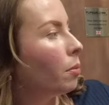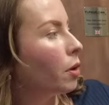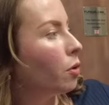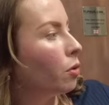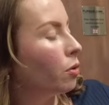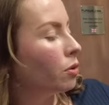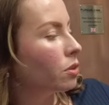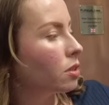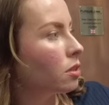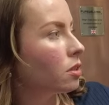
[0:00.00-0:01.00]

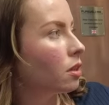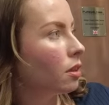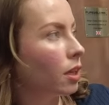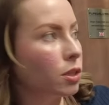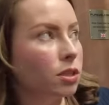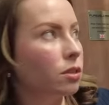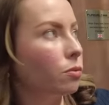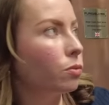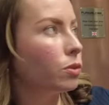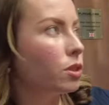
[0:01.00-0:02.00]
because this
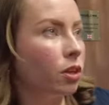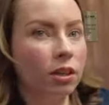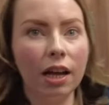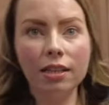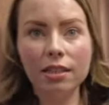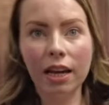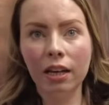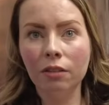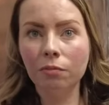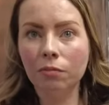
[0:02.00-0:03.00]
was done last
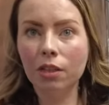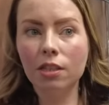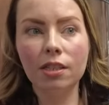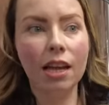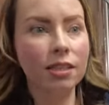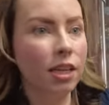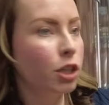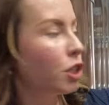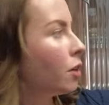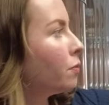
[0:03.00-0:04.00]
night. This is last
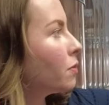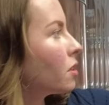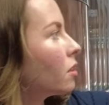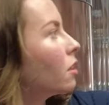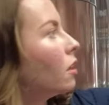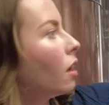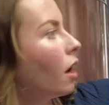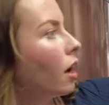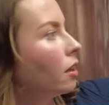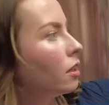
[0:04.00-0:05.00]
night's shift.
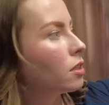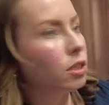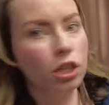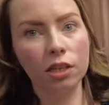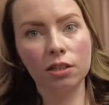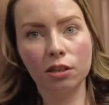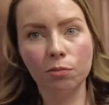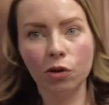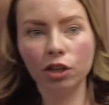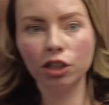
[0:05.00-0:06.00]
And this is yesterday morning